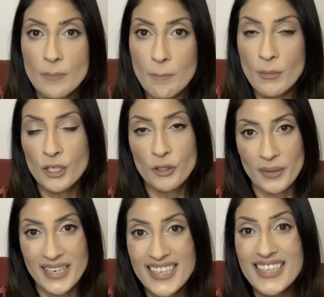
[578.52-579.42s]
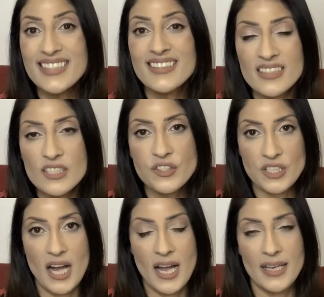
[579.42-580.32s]
Mercury in the
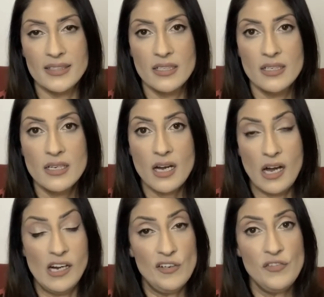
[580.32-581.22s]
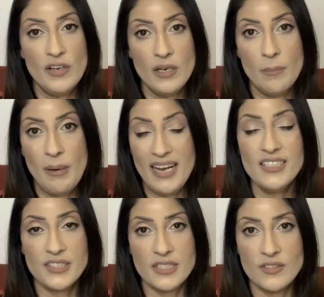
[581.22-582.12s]
sign of
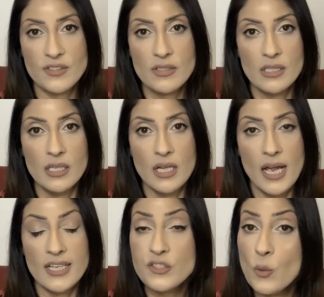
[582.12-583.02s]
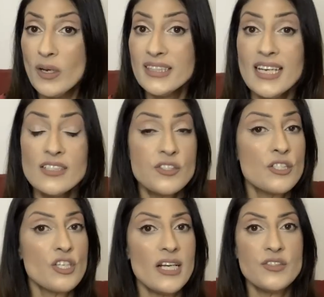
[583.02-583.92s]
Pisces. And so what that
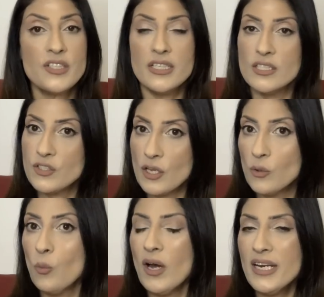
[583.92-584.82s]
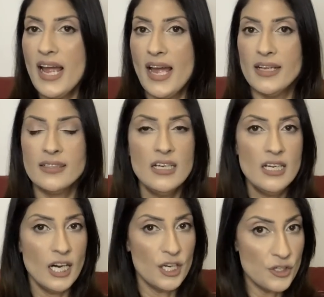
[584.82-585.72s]
suggests is, on the one hand,
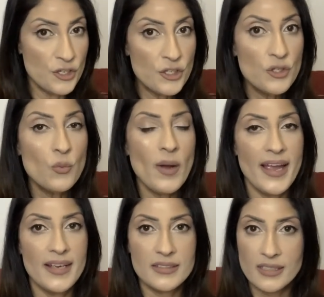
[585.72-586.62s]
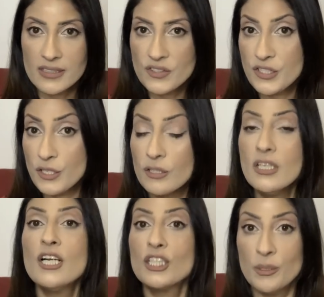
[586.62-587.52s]
a new way to consider
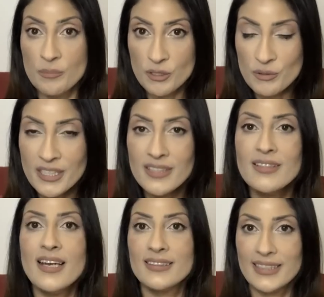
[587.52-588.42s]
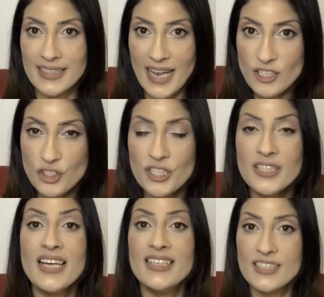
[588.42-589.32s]
communion and
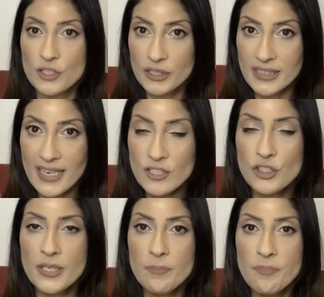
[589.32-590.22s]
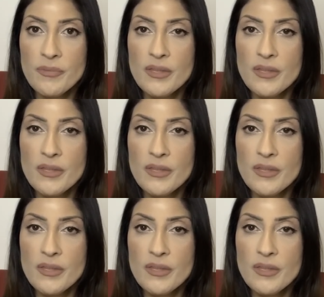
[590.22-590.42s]
connection and interconnection,